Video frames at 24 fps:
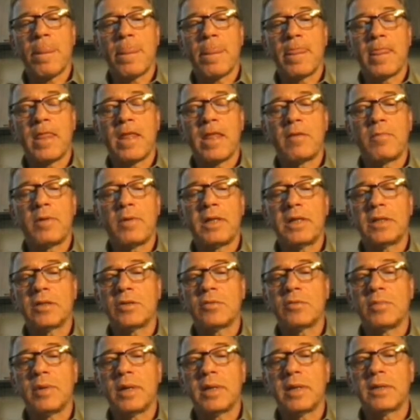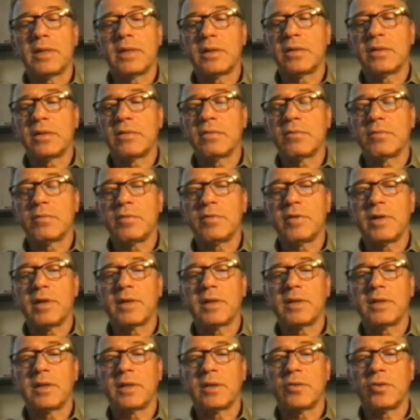They've been intubated,
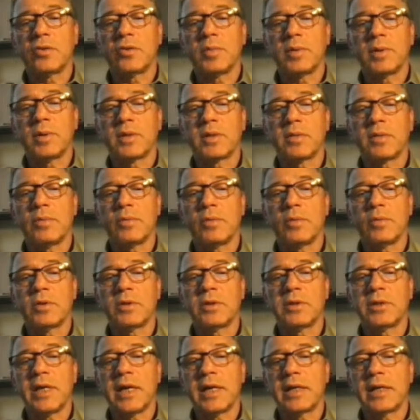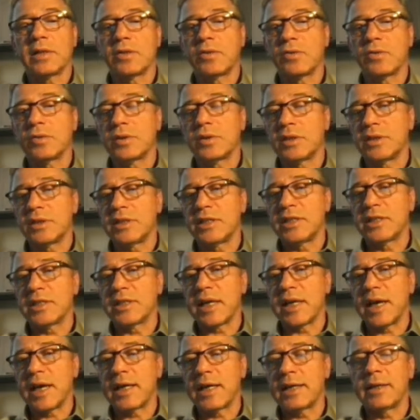provided anthropic support, taken to CT
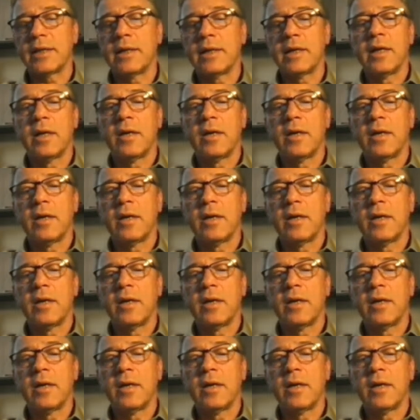scan,